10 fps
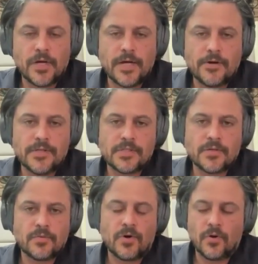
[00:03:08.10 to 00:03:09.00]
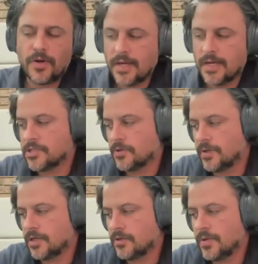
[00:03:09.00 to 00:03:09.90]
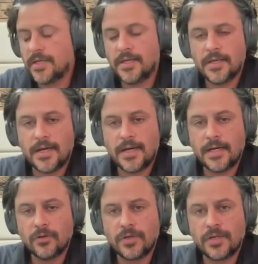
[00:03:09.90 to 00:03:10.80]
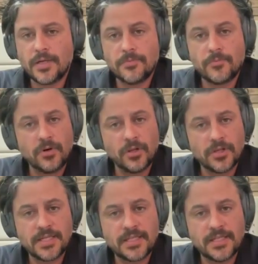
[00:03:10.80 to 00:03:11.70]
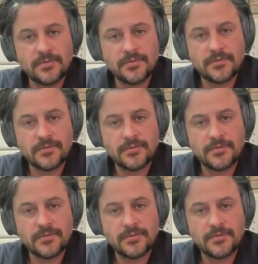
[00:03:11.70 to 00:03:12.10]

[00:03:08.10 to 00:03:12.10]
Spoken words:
Whereas what we are doing, we are looking at it more holistically,